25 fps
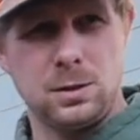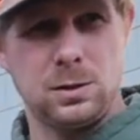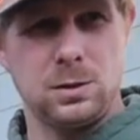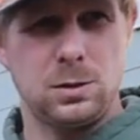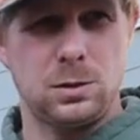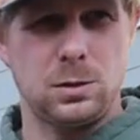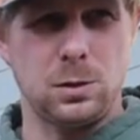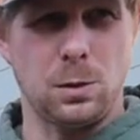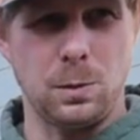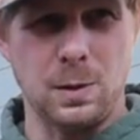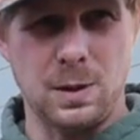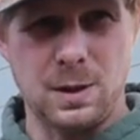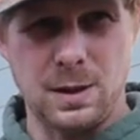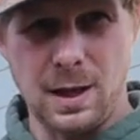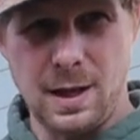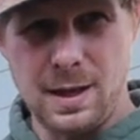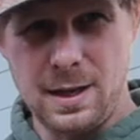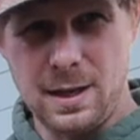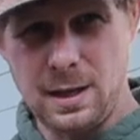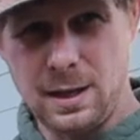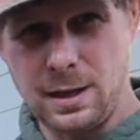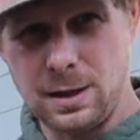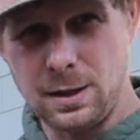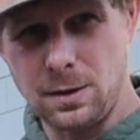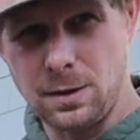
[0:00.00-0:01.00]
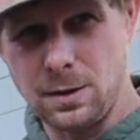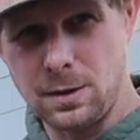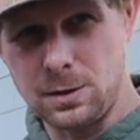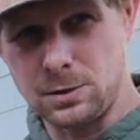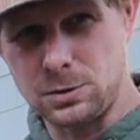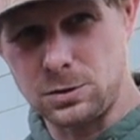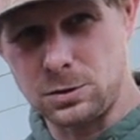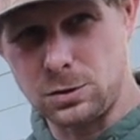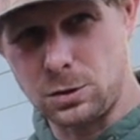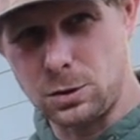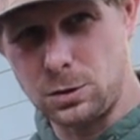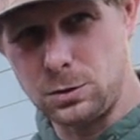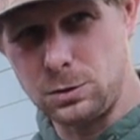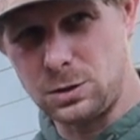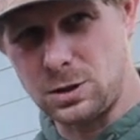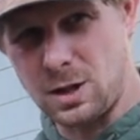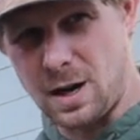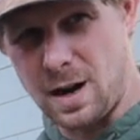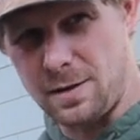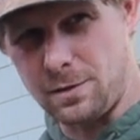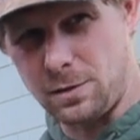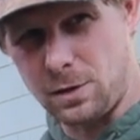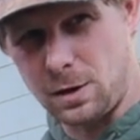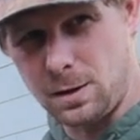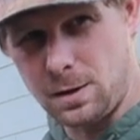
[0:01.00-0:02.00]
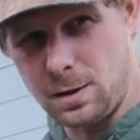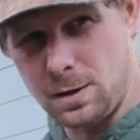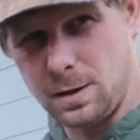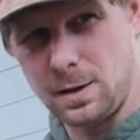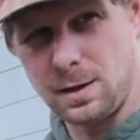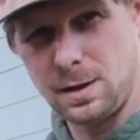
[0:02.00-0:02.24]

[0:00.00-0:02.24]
So with taking your little screwdriver